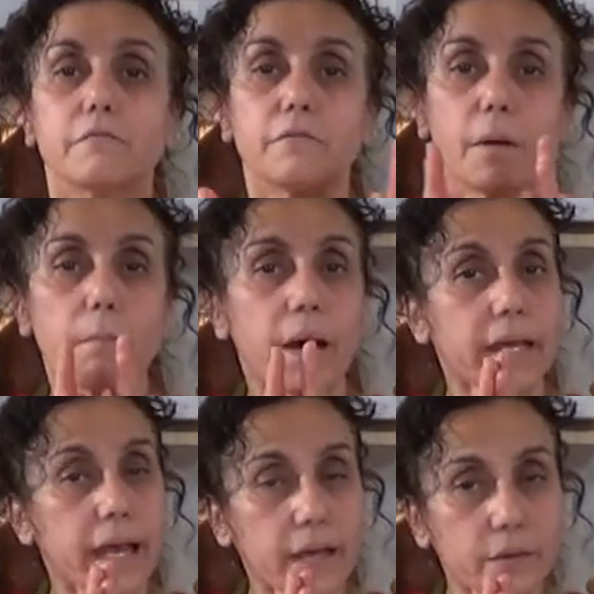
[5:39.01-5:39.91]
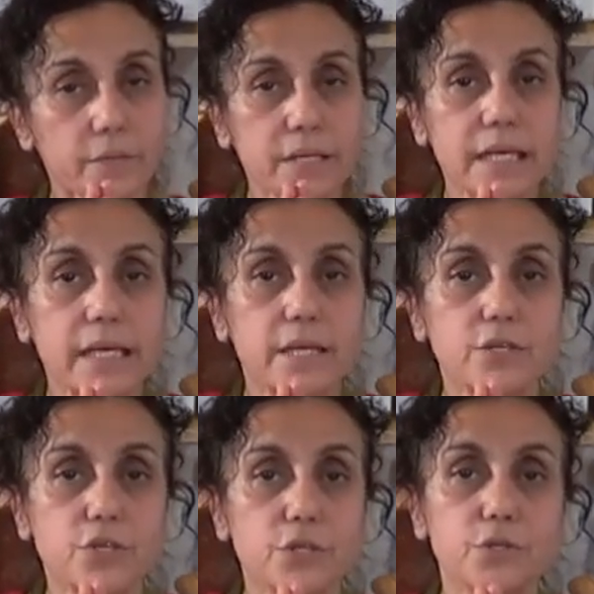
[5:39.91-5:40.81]
From my Ayurvedic
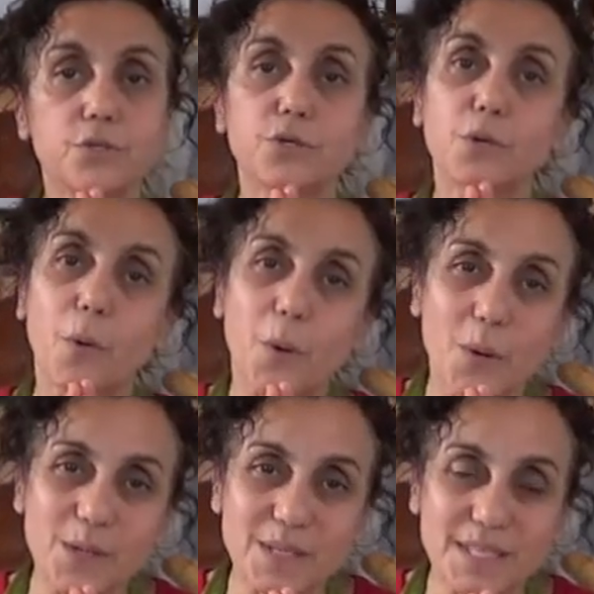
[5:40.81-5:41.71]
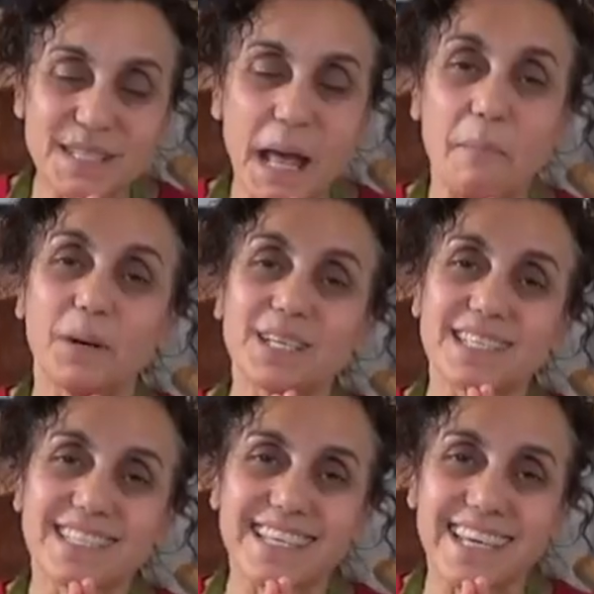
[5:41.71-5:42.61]
kitchen to yours,
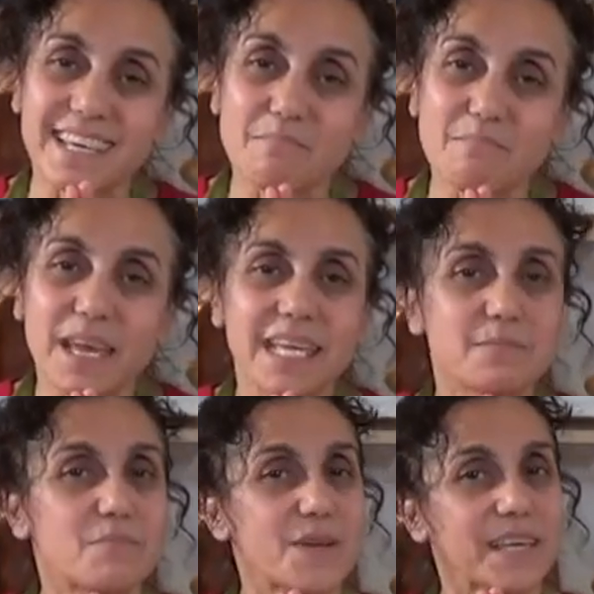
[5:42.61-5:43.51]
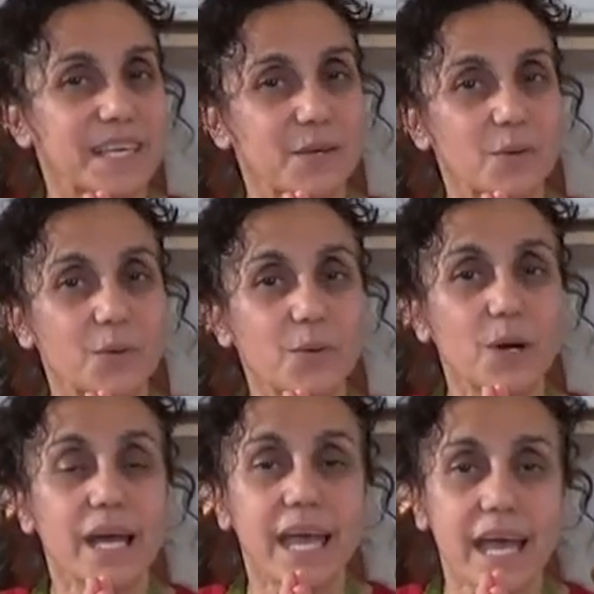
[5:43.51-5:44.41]
namaste. May it bring you
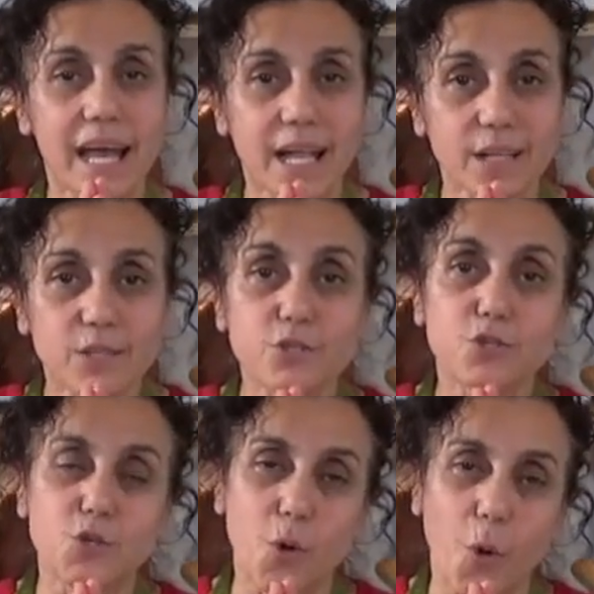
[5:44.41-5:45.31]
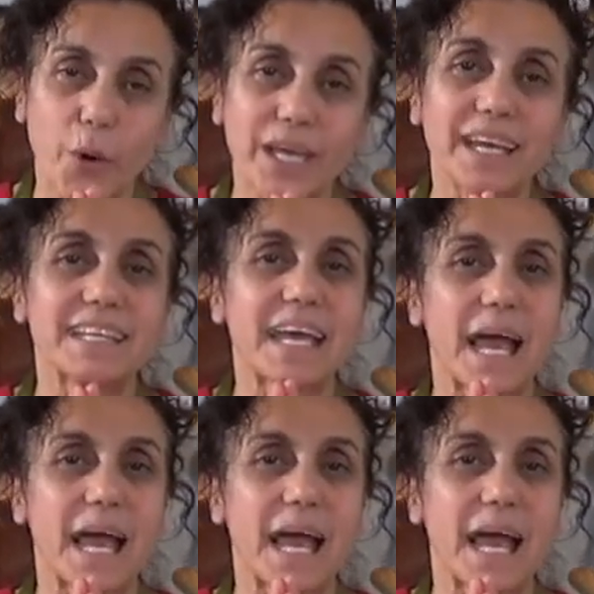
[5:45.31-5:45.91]
health, joy, and